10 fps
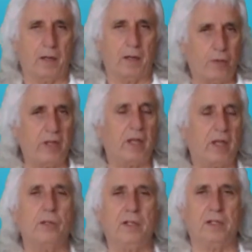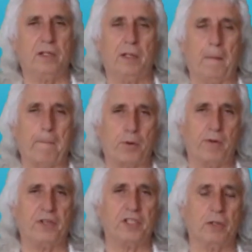fully accredited
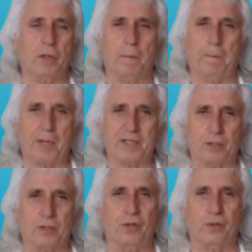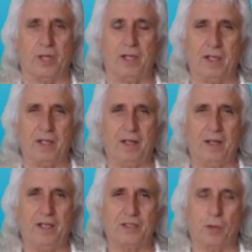professional master degree.
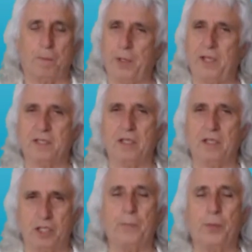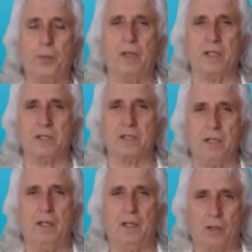So please jump with us,
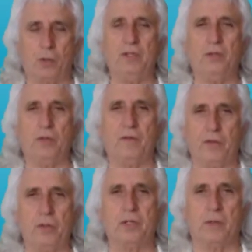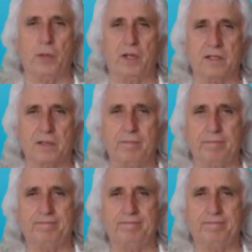go into the future with us.